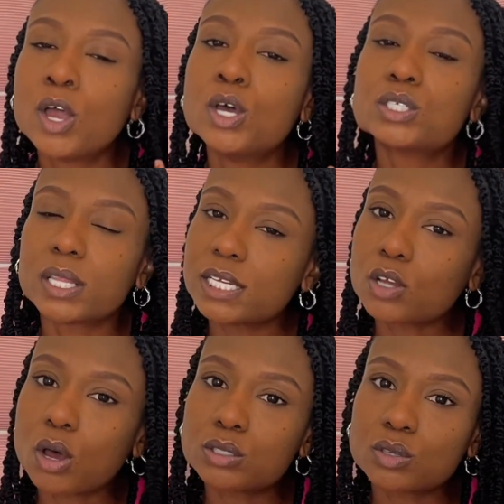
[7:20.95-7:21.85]
So that's
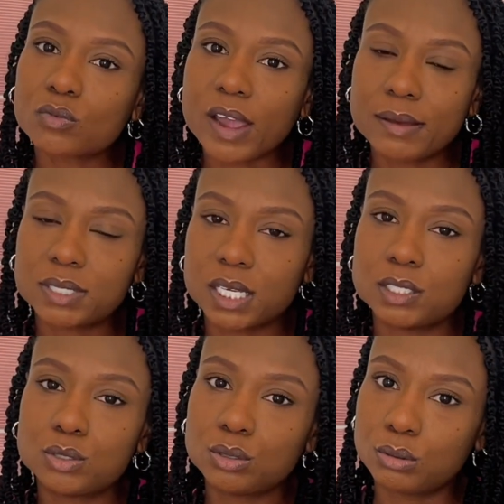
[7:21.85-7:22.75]
also wrapped
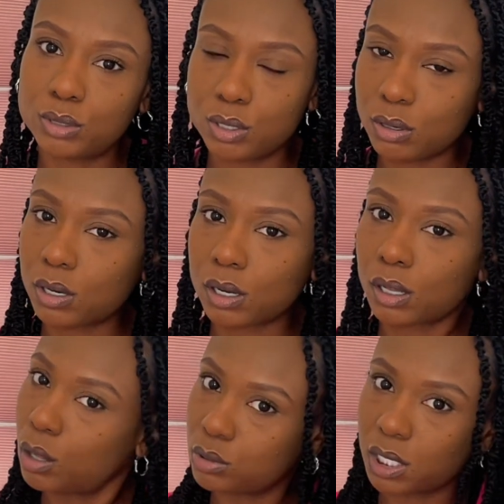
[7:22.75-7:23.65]
into your
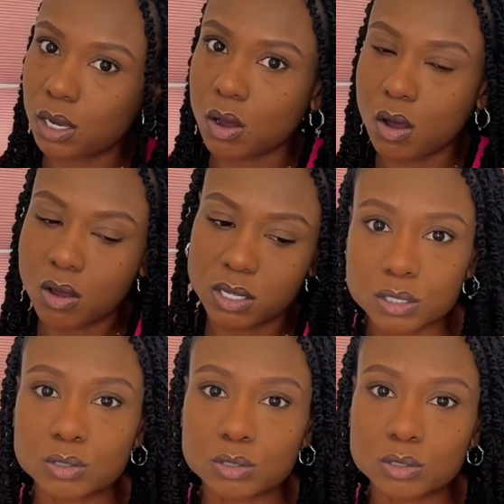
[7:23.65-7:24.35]
closing costs.